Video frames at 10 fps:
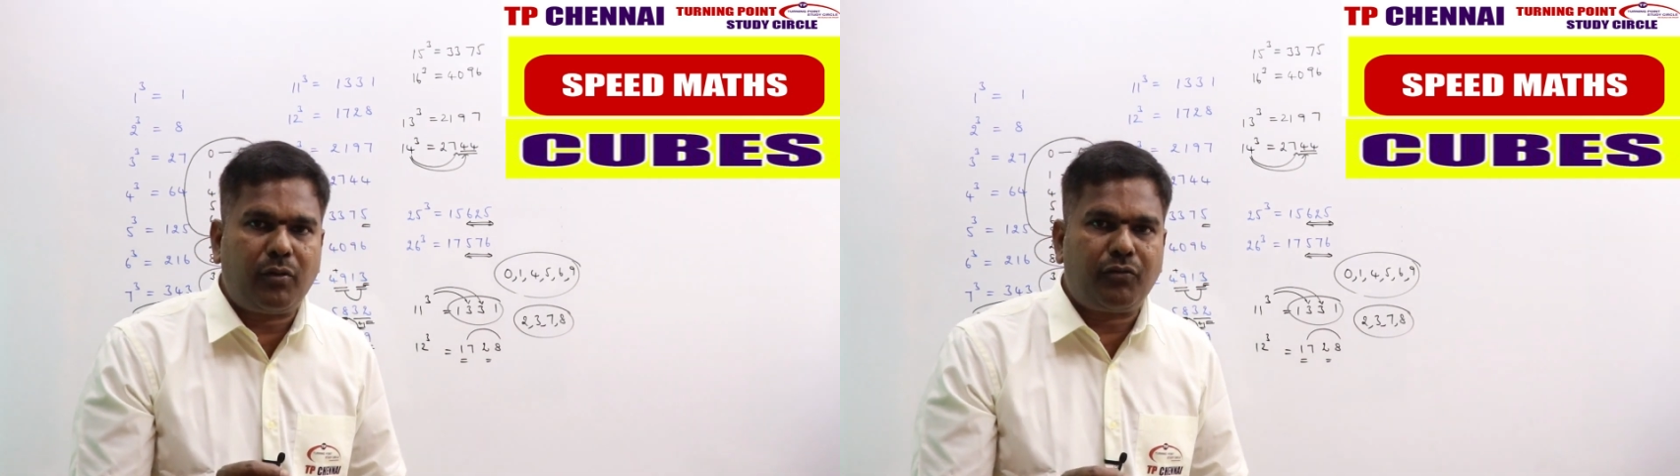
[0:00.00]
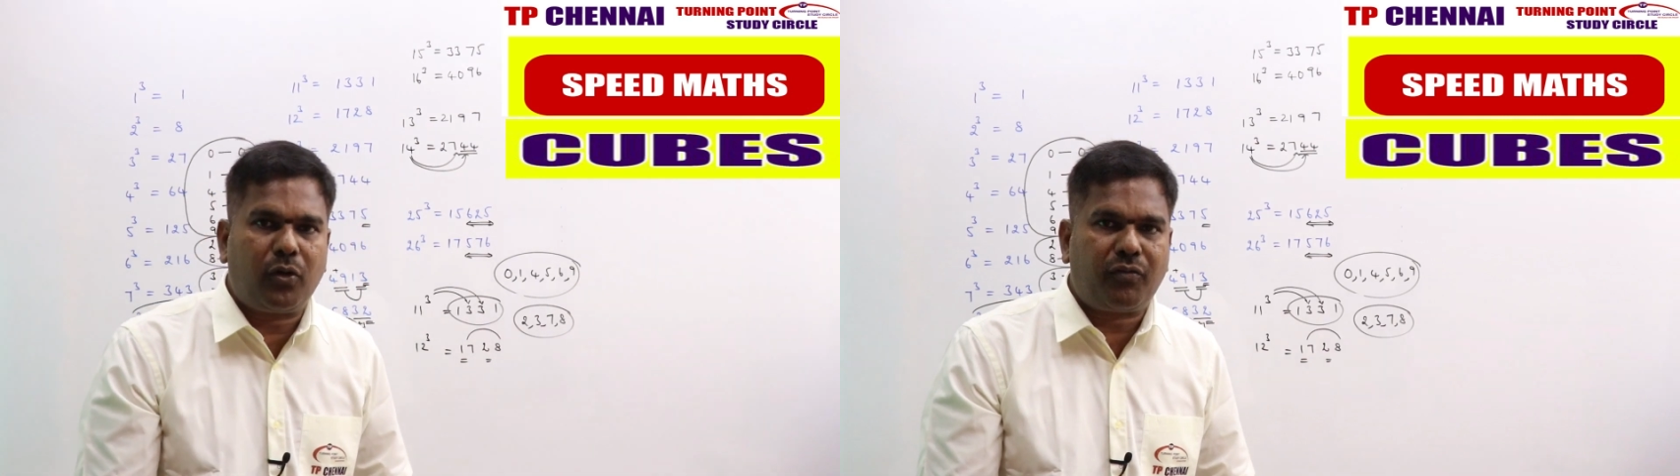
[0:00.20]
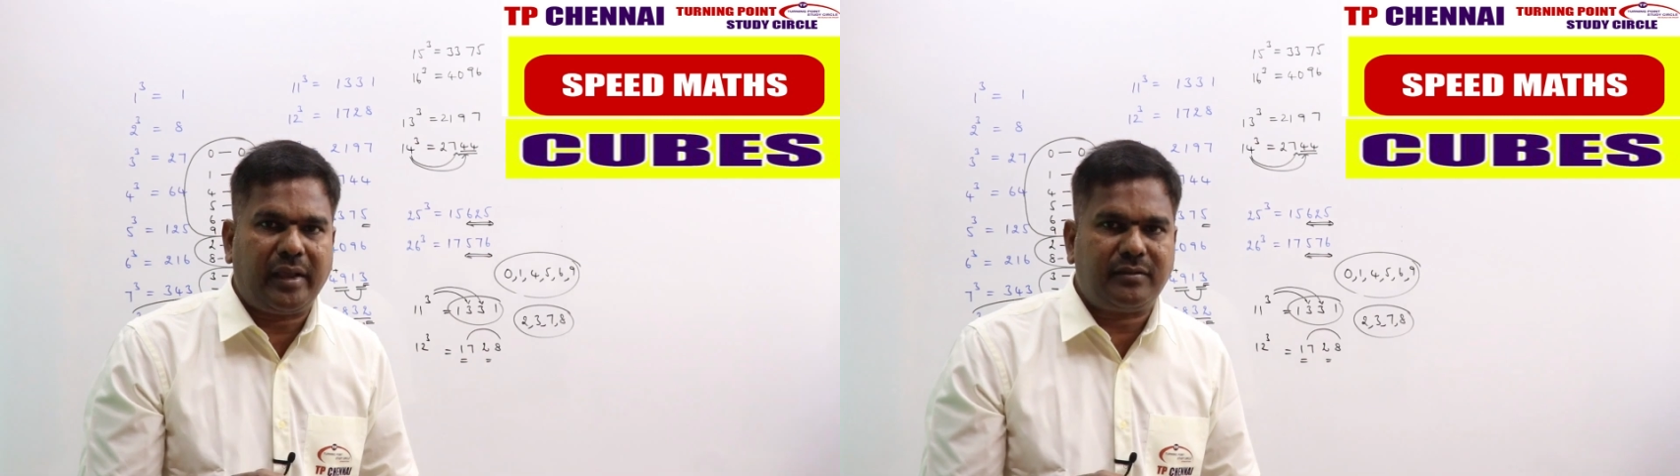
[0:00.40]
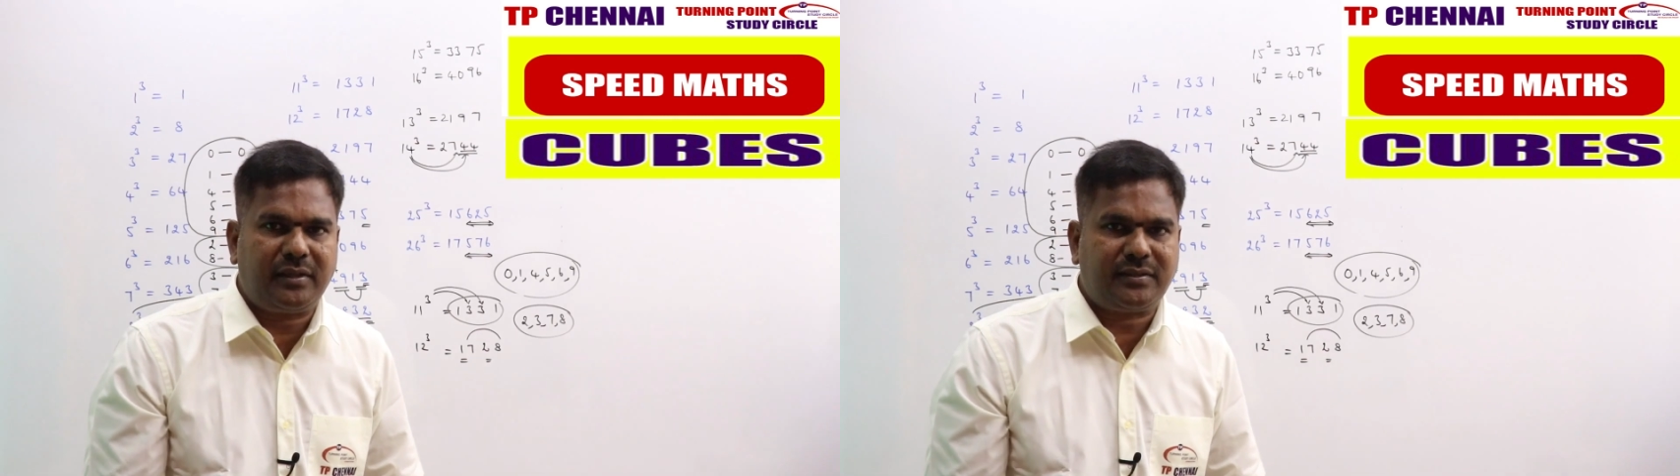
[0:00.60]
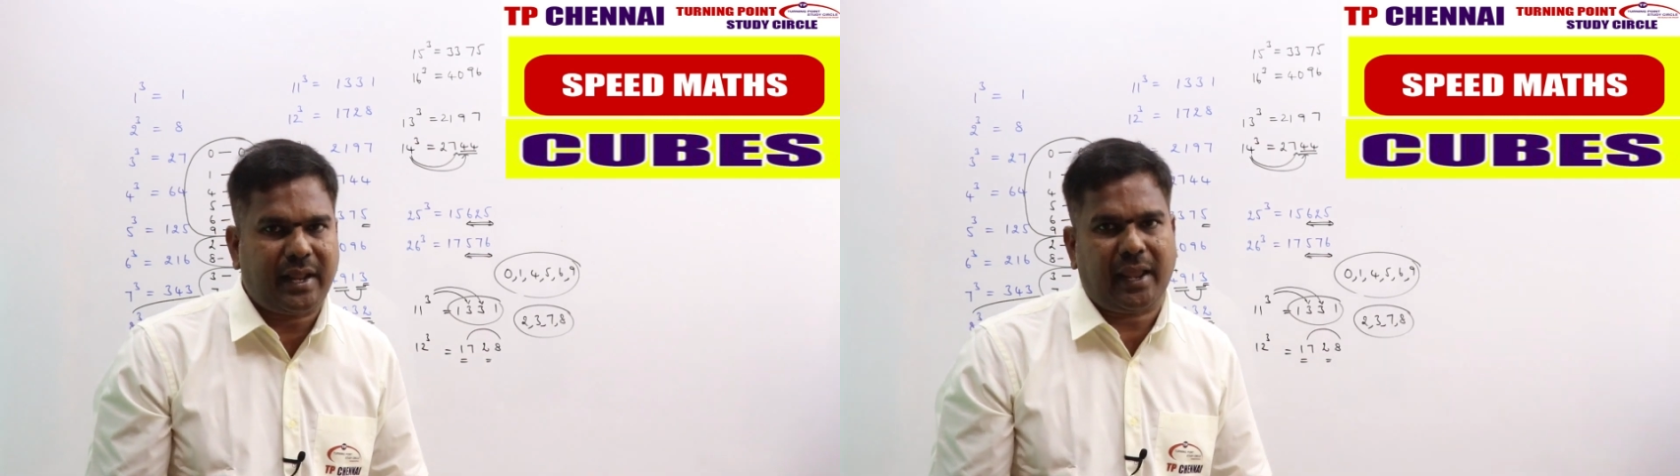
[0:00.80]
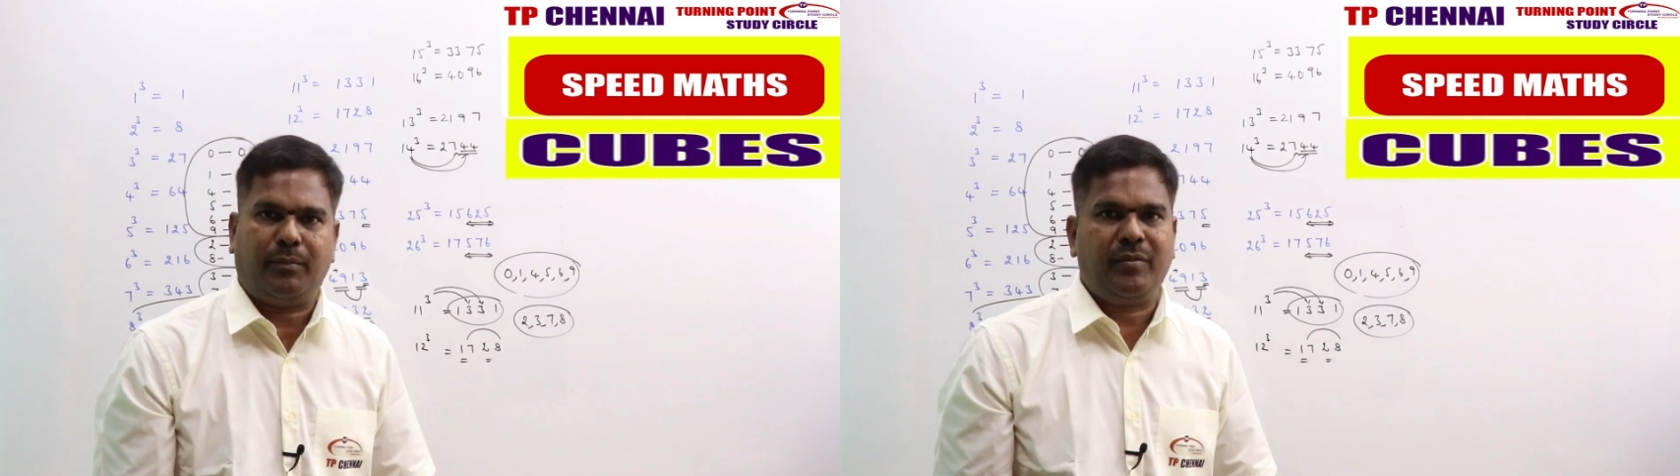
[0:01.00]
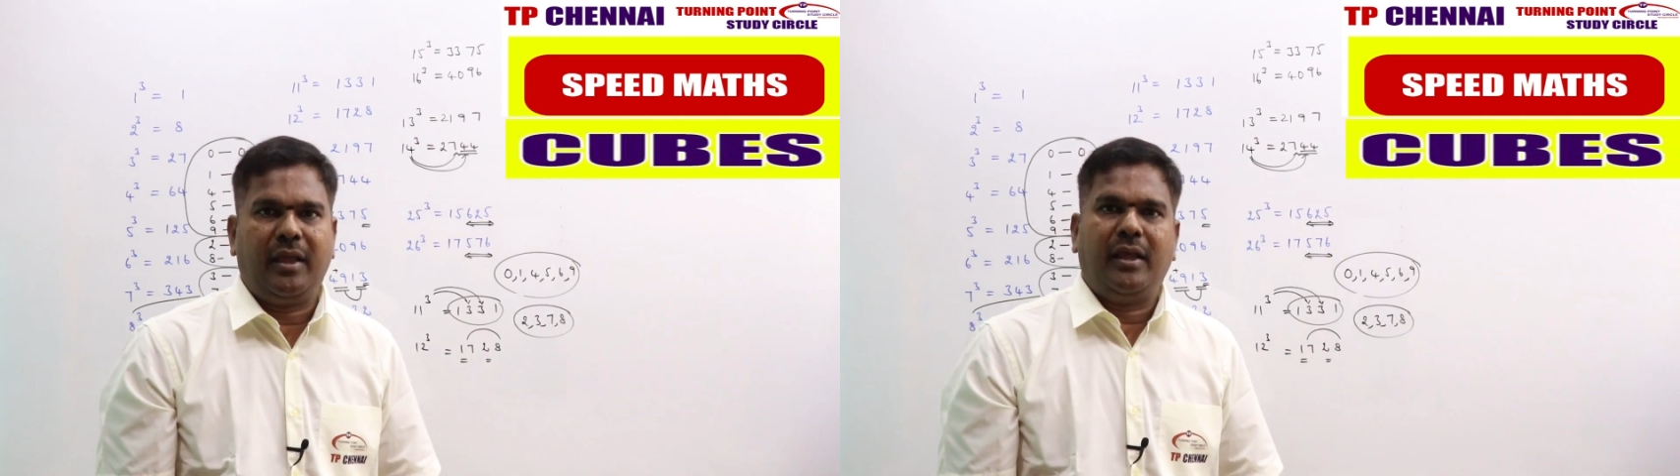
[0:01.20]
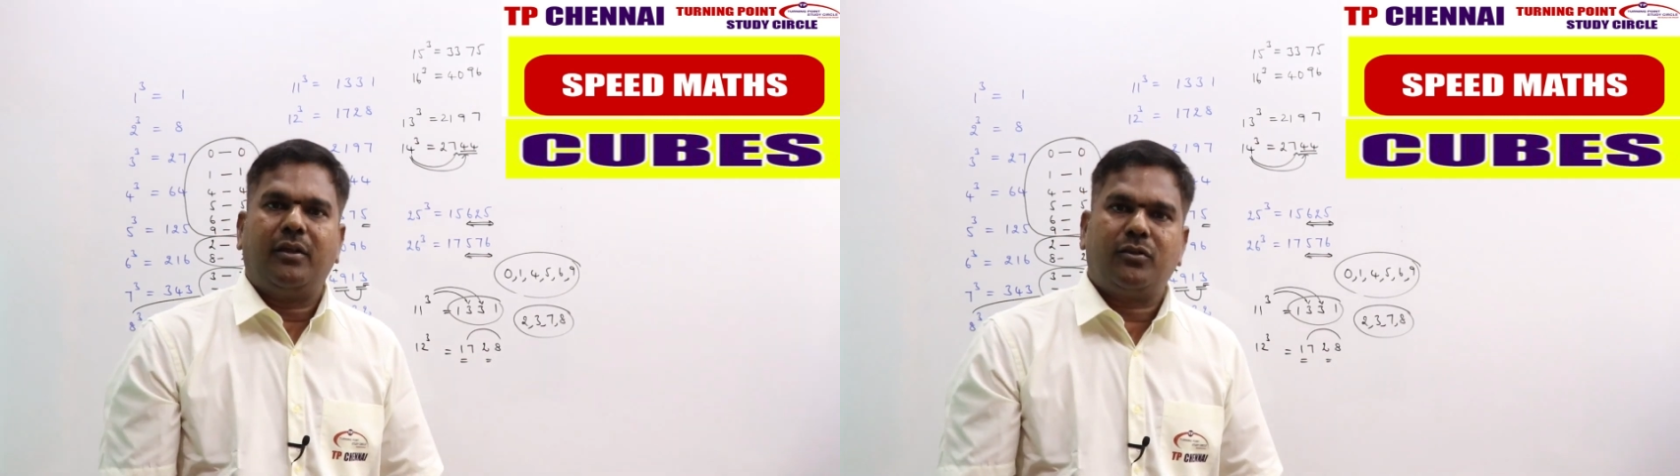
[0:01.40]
1, 4, 5, 6, 9.